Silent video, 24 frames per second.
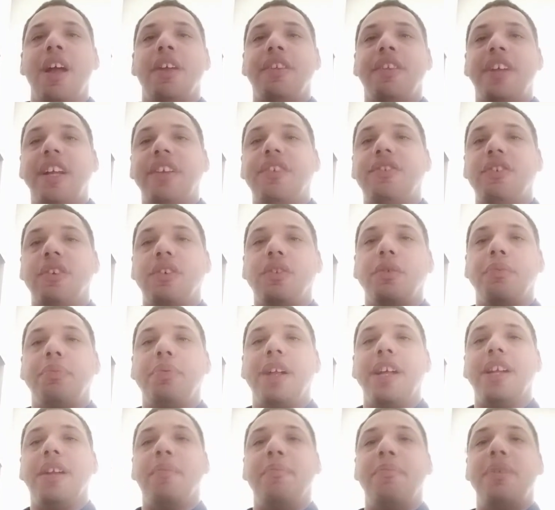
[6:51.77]
Nate Solder
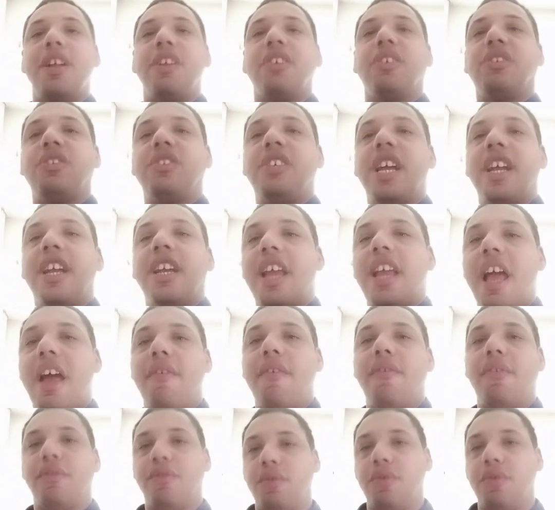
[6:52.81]
played a better second half of